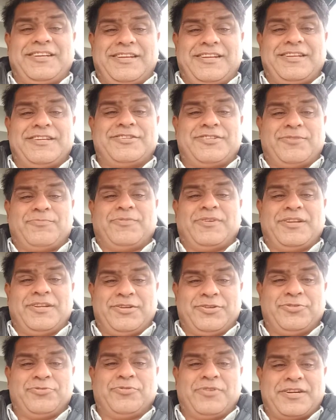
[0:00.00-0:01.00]
eligible,
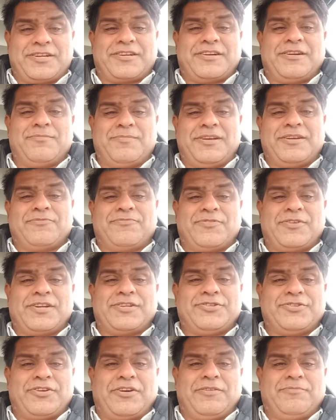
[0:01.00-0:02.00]
you are coming for
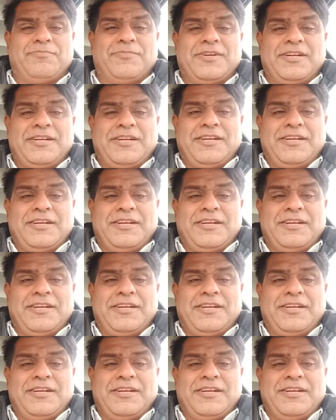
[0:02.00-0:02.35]
job.